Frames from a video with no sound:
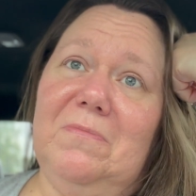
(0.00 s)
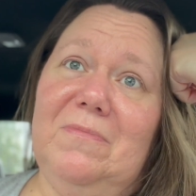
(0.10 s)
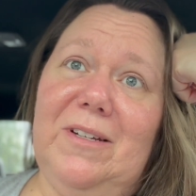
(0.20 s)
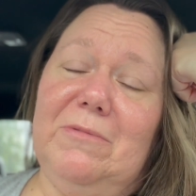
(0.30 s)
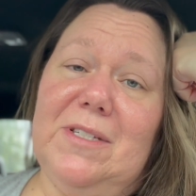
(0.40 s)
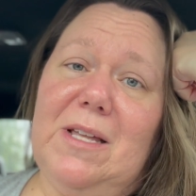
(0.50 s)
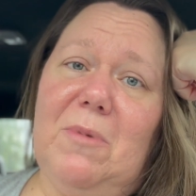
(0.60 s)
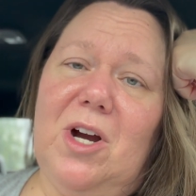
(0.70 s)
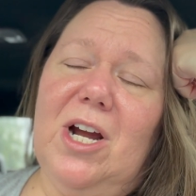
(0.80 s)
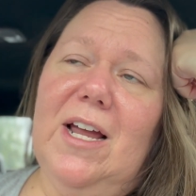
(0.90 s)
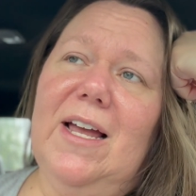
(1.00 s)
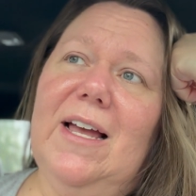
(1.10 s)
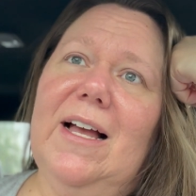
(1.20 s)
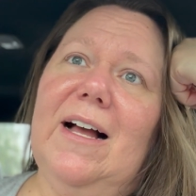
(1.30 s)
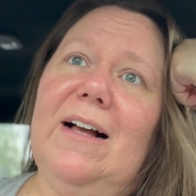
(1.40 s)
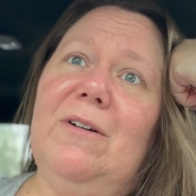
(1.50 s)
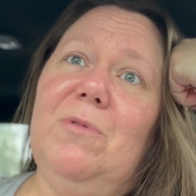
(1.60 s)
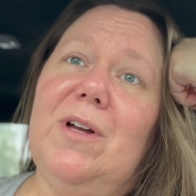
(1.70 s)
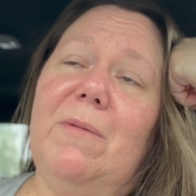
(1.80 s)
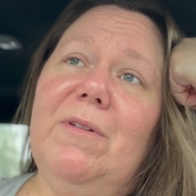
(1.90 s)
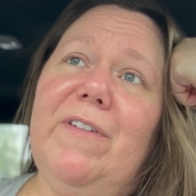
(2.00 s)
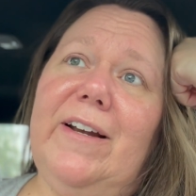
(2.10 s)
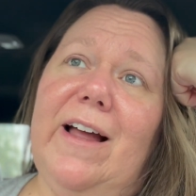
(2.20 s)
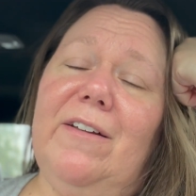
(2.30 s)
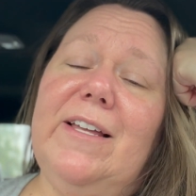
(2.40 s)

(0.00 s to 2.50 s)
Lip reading: it was summer. Well, come to find out,